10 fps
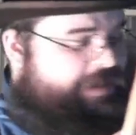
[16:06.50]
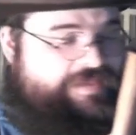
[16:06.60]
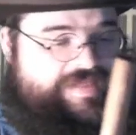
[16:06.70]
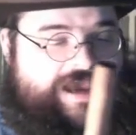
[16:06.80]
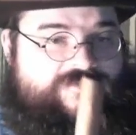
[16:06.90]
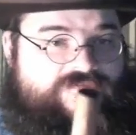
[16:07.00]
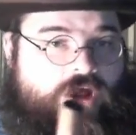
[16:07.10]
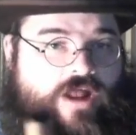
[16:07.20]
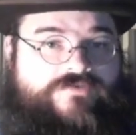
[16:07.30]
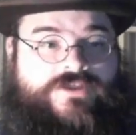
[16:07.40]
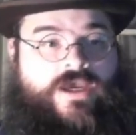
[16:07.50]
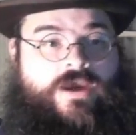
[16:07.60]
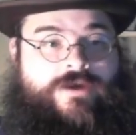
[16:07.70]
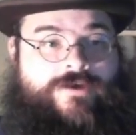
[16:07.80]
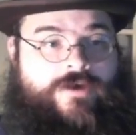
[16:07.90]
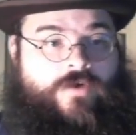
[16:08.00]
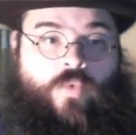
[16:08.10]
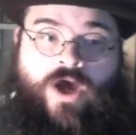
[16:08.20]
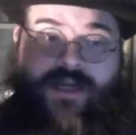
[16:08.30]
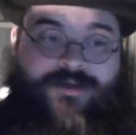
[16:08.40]
And that involves
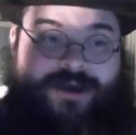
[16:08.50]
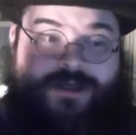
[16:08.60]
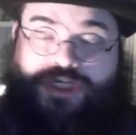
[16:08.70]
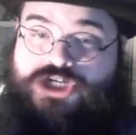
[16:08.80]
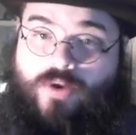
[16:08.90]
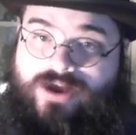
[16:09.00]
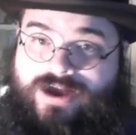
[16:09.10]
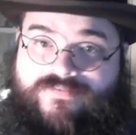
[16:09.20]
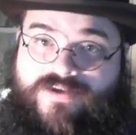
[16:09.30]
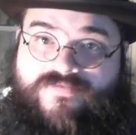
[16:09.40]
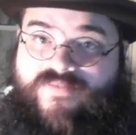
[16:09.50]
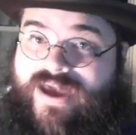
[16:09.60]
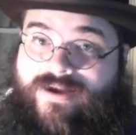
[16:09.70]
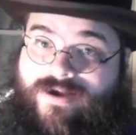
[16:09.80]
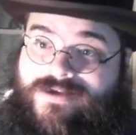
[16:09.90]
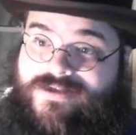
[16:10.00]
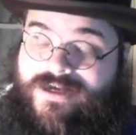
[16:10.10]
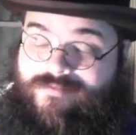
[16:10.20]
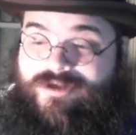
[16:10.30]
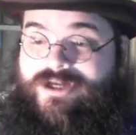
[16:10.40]
one, showing off your fan art,
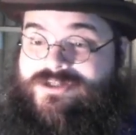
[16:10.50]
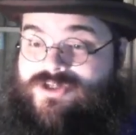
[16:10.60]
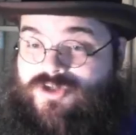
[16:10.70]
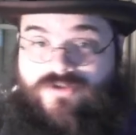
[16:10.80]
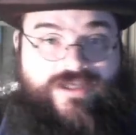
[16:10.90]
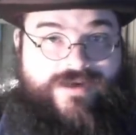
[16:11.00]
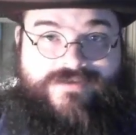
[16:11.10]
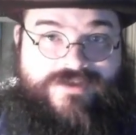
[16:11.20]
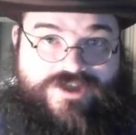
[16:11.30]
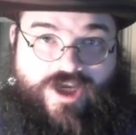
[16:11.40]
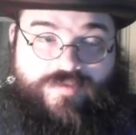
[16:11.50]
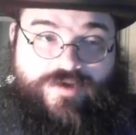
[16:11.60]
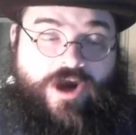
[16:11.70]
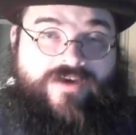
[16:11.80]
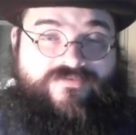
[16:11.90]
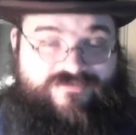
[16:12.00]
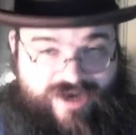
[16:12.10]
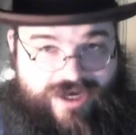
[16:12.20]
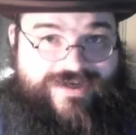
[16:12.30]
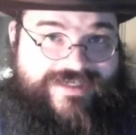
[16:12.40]
because you, ladies and gentlemen, are
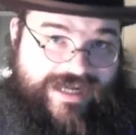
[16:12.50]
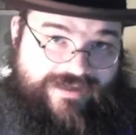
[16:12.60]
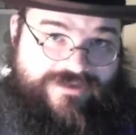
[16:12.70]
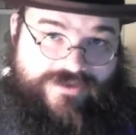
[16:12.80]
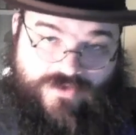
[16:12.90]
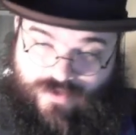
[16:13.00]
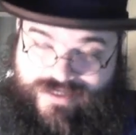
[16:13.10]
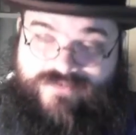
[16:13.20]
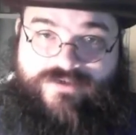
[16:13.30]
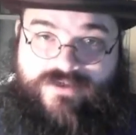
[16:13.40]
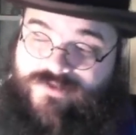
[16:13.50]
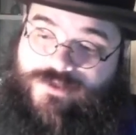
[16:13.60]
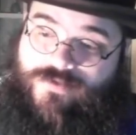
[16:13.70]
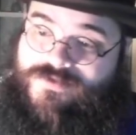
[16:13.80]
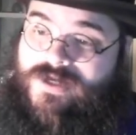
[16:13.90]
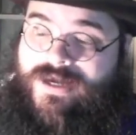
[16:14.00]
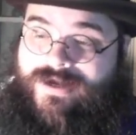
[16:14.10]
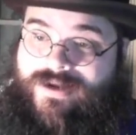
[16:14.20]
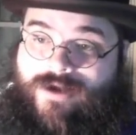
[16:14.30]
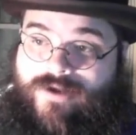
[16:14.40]
very talented, creative individuals,
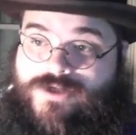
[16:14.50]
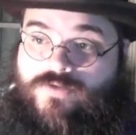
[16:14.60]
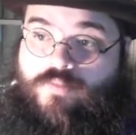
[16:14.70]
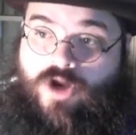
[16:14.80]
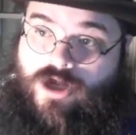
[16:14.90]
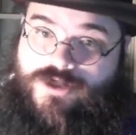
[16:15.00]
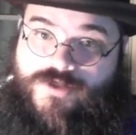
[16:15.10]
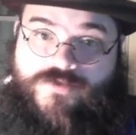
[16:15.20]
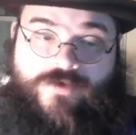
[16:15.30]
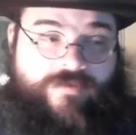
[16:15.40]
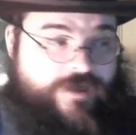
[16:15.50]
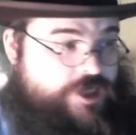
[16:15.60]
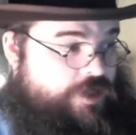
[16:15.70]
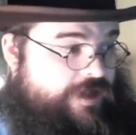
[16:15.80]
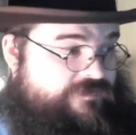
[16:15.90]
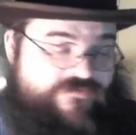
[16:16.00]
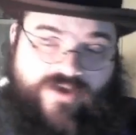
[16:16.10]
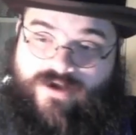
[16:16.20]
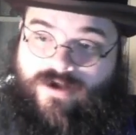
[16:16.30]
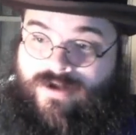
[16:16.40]
and I want to applaud you, so I'm going to show off your
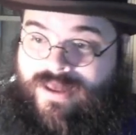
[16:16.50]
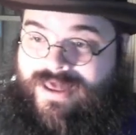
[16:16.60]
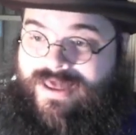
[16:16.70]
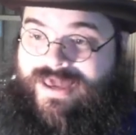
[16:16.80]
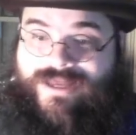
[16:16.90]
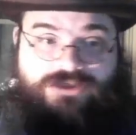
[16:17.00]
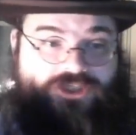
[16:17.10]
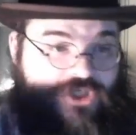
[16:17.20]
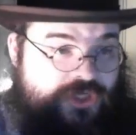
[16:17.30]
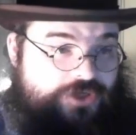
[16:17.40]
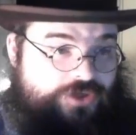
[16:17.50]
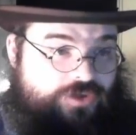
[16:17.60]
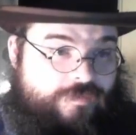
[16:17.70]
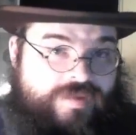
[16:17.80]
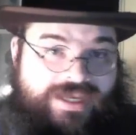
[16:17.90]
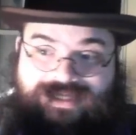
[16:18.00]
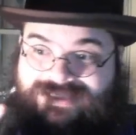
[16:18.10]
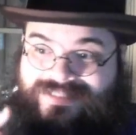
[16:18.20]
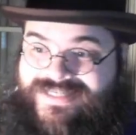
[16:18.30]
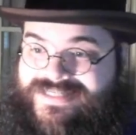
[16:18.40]
fan art. And two,
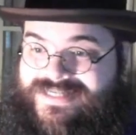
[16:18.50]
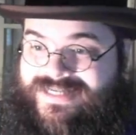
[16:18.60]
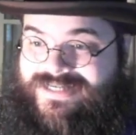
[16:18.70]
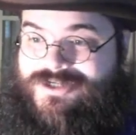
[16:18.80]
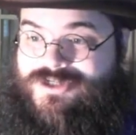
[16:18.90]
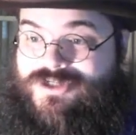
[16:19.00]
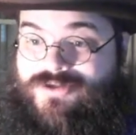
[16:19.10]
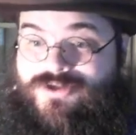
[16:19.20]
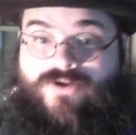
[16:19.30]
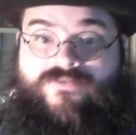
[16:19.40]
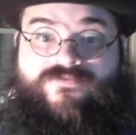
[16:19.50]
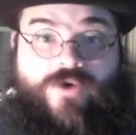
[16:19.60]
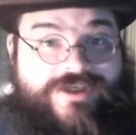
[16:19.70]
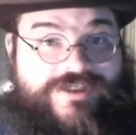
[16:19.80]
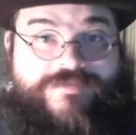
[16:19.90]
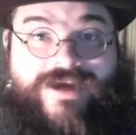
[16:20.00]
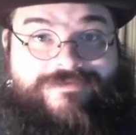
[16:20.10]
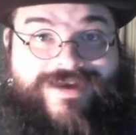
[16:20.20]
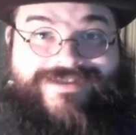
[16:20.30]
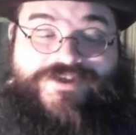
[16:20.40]
listening to your
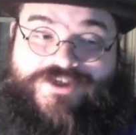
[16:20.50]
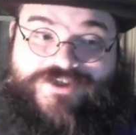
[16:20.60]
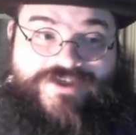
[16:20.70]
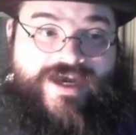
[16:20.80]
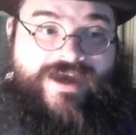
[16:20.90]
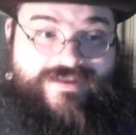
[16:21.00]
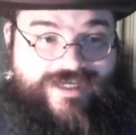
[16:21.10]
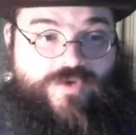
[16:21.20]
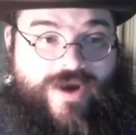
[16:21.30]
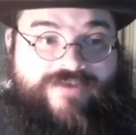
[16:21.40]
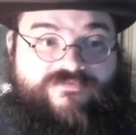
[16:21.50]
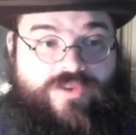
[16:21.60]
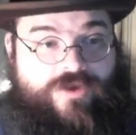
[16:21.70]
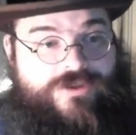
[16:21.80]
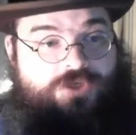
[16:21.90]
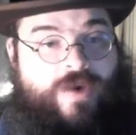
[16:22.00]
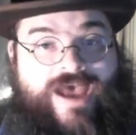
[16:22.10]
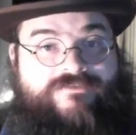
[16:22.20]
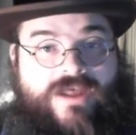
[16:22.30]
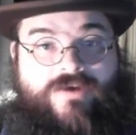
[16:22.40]
voicemail messages. That's right, for those who
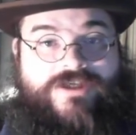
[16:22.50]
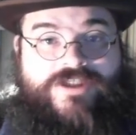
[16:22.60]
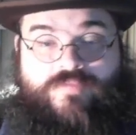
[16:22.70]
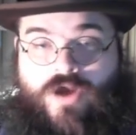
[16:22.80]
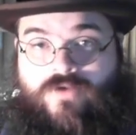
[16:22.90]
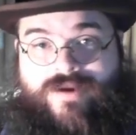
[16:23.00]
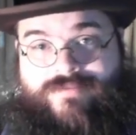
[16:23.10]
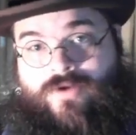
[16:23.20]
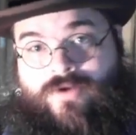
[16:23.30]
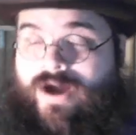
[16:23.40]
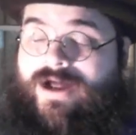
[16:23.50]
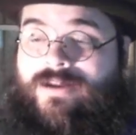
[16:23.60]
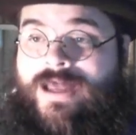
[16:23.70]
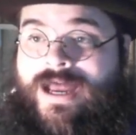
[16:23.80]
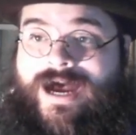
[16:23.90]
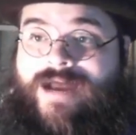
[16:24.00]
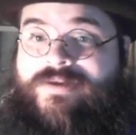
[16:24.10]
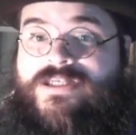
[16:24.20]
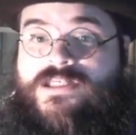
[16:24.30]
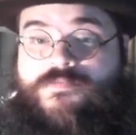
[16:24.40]
have not watched the program in a while, I'm
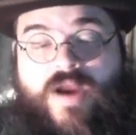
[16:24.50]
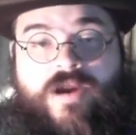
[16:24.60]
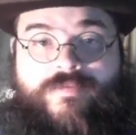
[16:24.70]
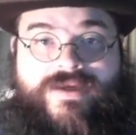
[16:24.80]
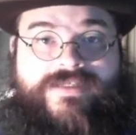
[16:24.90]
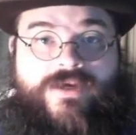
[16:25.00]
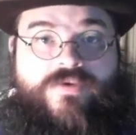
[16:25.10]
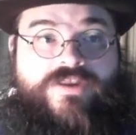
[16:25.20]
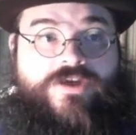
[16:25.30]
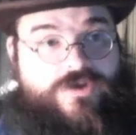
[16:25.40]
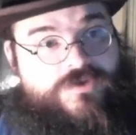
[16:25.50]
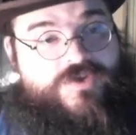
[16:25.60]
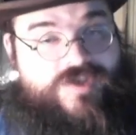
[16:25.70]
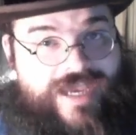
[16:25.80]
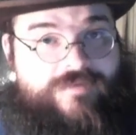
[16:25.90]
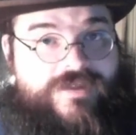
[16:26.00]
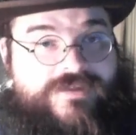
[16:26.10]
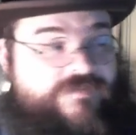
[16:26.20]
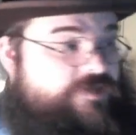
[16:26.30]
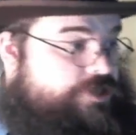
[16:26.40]
experimenting with a new
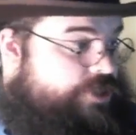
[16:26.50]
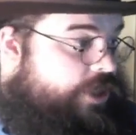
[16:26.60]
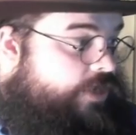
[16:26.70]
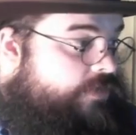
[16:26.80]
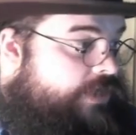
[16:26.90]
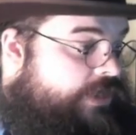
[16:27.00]
segment of the show